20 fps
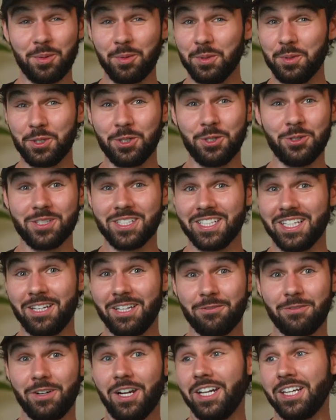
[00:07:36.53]
people are using it
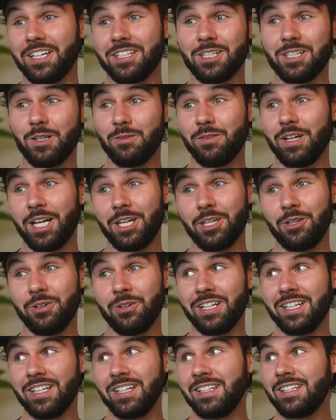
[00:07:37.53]
and finding a ton of value
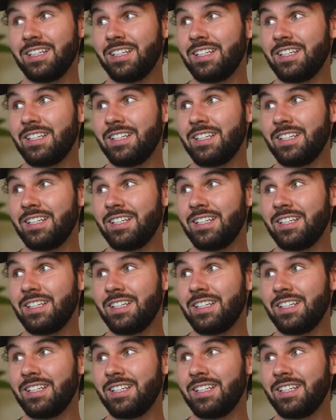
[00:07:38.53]
in it.